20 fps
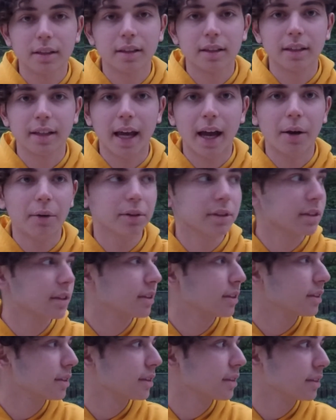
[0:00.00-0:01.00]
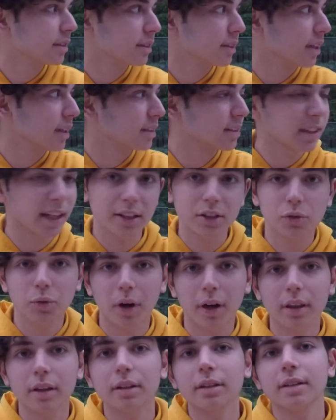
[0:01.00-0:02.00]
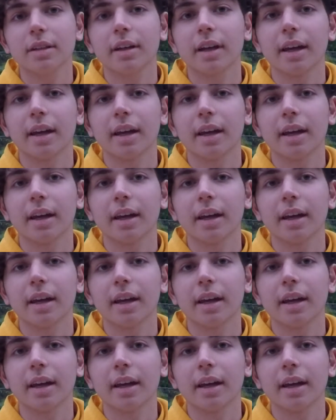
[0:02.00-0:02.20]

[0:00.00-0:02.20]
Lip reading: now it's nice weather